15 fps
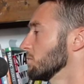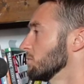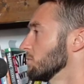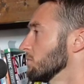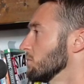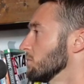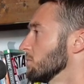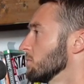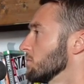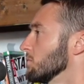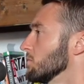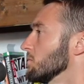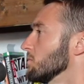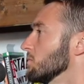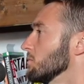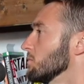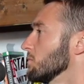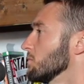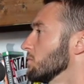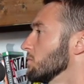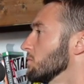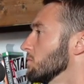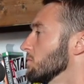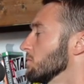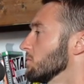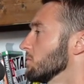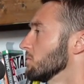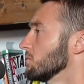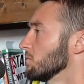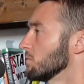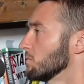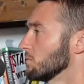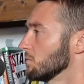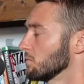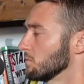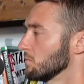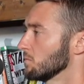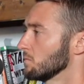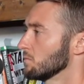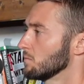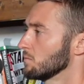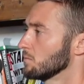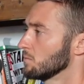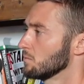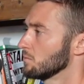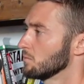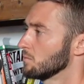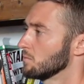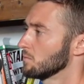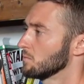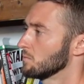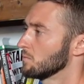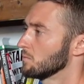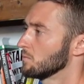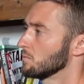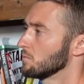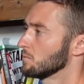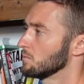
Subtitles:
[no speech]